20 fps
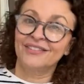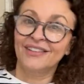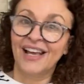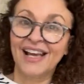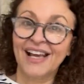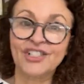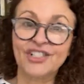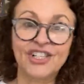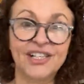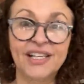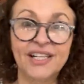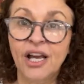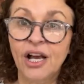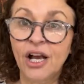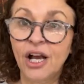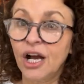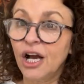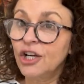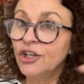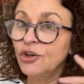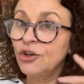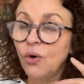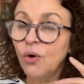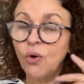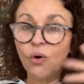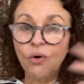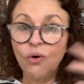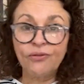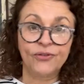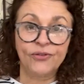Actually, an
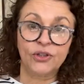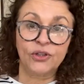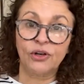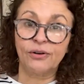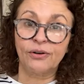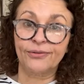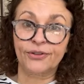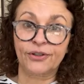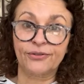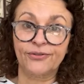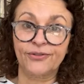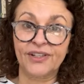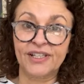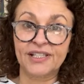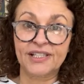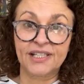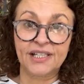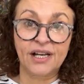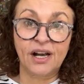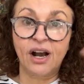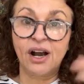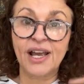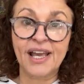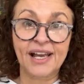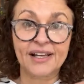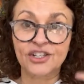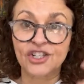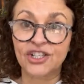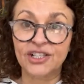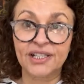awful lot of graffiti I
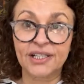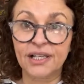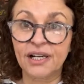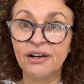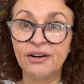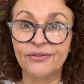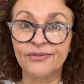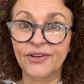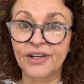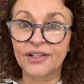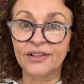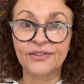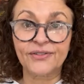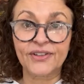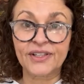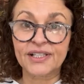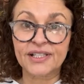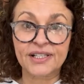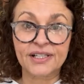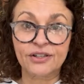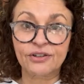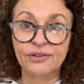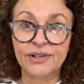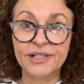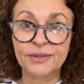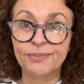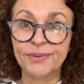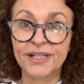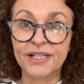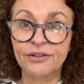actually love and I think it's
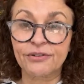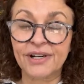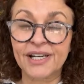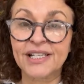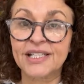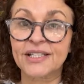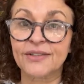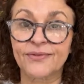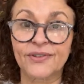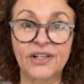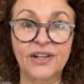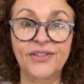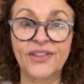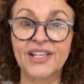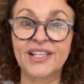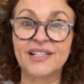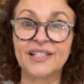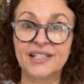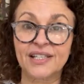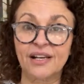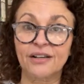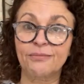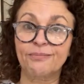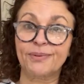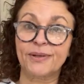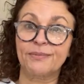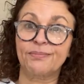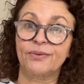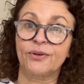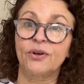incredibly creative and I think it's young
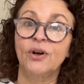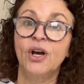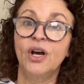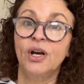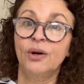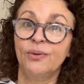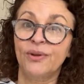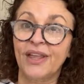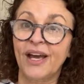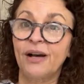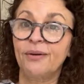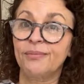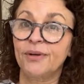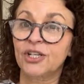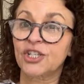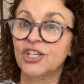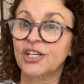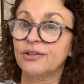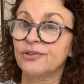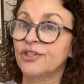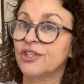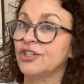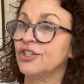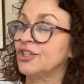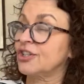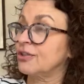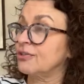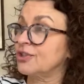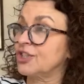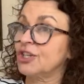people without much else to
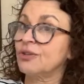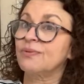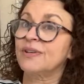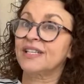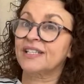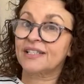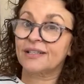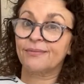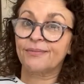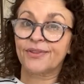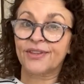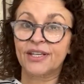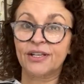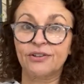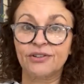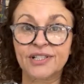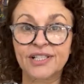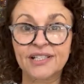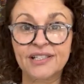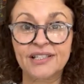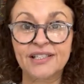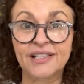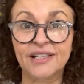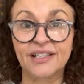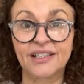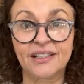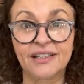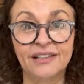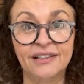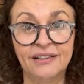do doing something
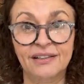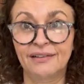artistic.